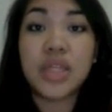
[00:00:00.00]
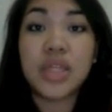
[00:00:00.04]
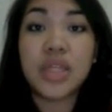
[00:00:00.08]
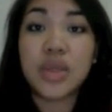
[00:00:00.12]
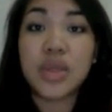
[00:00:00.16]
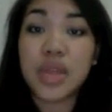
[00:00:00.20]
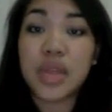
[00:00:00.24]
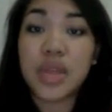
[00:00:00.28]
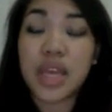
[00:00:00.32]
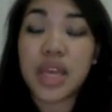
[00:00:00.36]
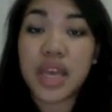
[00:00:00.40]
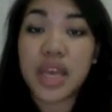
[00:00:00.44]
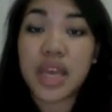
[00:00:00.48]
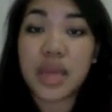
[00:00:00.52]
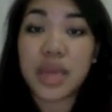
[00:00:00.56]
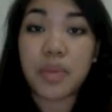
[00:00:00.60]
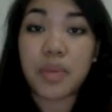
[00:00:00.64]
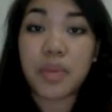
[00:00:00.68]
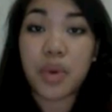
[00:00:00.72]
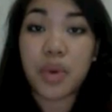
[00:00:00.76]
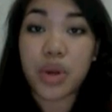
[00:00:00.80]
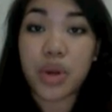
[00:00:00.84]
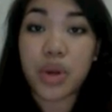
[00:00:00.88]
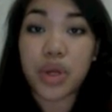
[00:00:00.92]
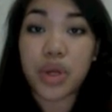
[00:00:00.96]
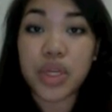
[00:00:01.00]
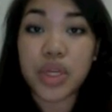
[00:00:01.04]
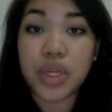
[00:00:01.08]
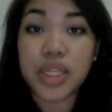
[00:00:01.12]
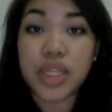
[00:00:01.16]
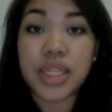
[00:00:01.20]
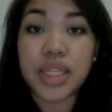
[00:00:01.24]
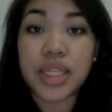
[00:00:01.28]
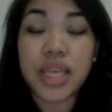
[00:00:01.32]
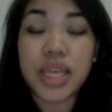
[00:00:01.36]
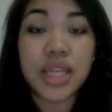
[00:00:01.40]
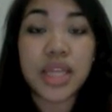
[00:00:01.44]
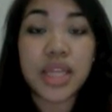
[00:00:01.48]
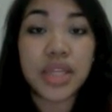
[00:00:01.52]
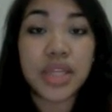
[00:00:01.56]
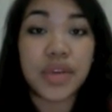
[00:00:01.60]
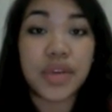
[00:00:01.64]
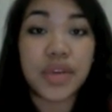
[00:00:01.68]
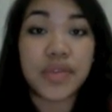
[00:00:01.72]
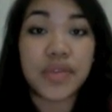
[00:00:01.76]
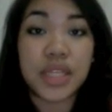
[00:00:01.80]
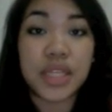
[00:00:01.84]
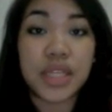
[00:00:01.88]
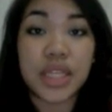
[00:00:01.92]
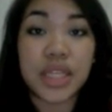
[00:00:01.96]
so they get more goods and
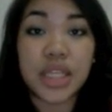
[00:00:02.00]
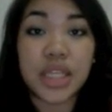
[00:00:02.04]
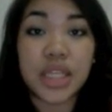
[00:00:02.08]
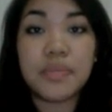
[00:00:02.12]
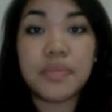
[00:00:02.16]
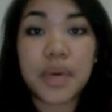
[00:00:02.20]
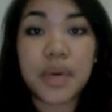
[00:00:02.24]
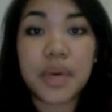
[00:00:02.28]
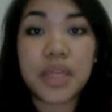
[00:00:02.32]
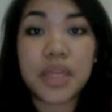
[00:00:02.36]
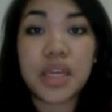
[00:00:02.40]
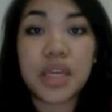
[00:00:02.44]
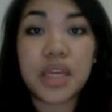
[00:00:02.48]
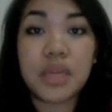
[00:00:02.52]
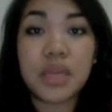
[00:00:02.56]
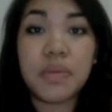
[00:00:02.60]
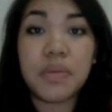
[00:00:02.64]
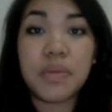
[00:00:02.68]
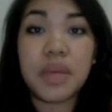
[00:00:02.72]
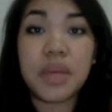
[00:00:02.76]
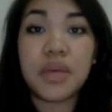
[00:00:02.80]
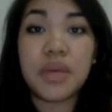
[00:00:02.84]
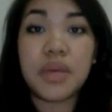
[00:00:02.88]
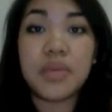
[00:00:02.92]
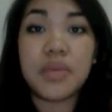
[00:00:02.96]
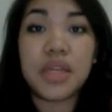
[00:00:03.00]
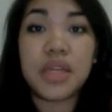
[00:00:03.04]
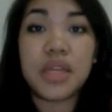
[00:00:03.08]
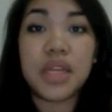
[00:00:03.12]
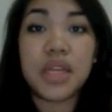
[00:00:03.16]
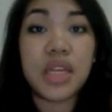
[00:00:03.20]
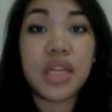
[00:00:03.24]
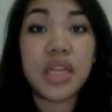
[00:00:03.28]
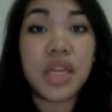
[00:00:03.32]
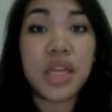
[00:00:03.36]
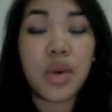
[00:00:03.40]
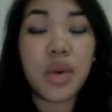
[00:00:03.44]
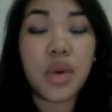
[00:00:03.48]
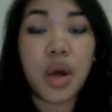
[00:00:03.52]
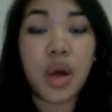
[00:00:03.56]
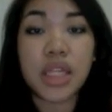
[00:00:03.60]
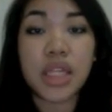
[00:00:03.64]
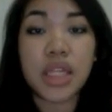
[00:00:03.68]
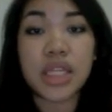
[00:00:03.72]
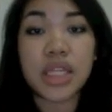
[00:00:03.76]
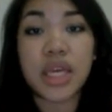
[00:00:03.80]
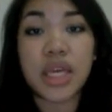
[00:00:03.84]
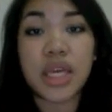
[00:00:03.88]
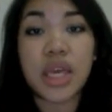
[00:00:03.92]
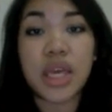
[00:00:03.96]
services. But it becomes an
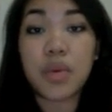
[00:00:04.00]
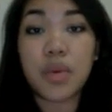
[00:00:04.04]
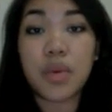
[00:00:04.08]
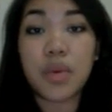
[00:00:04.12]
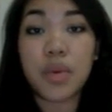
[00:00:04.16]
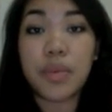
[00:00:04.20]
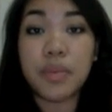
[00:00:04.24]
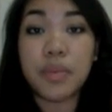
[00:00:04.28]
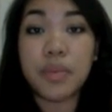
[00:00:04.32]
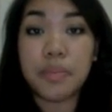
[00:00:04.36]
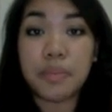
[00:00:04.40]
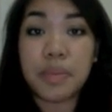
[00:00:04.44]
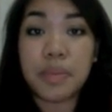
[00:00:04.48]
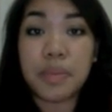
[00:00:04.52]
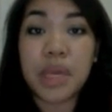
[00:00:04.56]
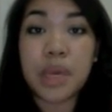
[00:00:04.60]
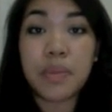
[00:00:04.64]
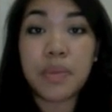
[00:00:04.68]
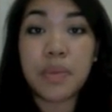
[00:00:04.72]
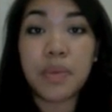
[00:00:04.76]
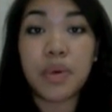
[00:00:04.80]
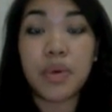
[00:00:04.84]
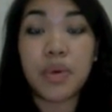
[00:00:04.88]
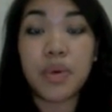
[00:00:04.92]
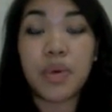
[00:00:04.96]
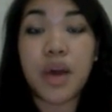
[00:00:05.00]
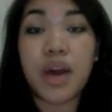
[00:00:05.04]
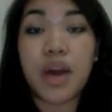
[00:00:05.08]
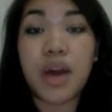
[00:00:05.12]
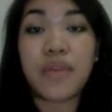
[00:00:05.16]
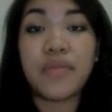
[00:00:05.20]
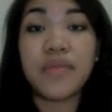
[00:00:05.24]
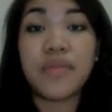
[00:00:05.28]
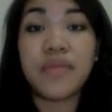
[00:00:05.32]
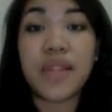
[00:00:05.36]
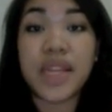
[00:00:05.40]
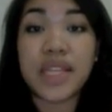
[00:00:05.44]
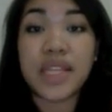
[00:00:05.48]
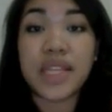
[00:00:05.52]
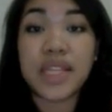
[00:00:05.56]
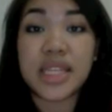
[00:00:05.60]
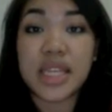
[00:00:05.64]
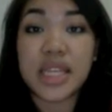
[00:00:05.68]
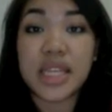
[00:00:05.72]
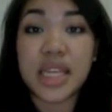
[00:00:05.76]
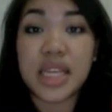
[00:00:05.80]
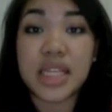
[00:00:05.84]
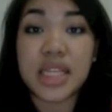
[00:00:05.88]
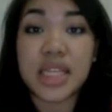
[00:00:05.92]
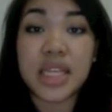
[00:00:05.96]
inequality when people who have less
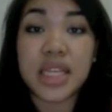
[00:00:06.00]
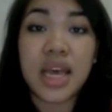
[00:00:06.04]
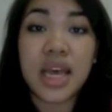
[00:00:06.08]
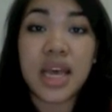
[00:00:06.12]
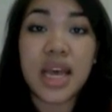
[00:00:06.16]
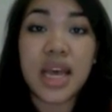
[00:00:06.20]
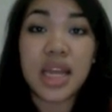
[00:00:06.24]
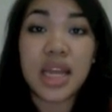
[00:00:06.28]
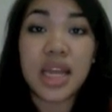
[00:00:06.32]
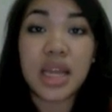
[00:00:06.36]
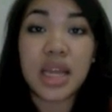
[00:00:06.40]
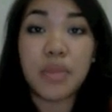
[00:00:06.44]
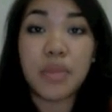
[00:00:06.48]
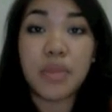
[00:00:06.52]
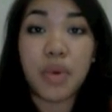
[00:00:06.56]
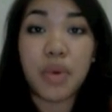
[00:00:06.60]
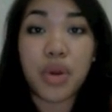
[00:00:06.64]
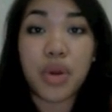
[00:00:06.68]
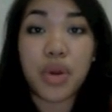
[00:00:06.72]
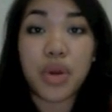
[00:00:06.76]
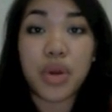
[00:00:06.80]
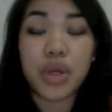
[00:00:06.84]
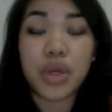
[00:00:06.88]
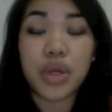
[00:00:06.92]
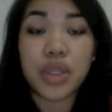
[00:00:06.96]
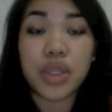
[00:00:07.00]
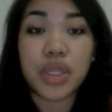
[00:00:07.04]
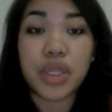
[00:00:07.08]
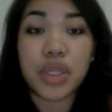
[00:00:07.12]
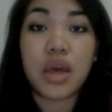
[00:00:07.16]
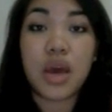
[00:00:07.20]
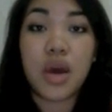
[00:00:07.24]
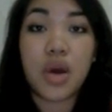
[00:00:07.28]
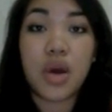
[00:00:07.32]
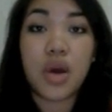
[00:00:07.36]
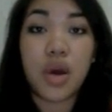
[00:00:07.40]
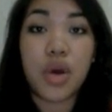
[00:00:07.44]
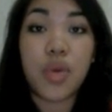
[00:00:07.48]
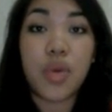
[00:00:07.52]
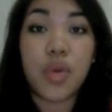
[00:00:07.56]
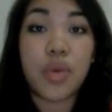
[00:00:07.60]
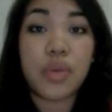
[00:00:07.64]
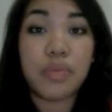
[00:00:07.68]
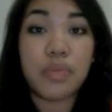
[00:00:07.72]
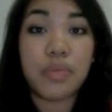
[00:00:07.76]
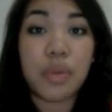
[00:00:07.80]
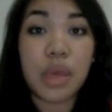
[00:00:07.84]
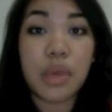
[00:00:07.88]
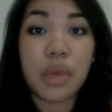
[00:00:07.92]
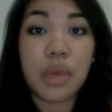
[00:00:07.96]
needs need more goods, or
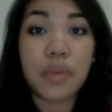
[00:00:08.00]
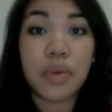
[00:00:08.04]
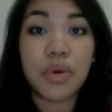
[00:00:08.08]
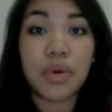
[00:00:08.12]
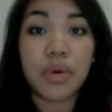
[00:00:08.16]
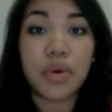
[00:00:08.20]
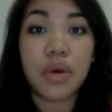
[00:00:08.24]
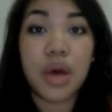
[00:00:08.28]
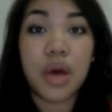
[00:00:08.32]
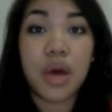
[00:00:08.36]
when people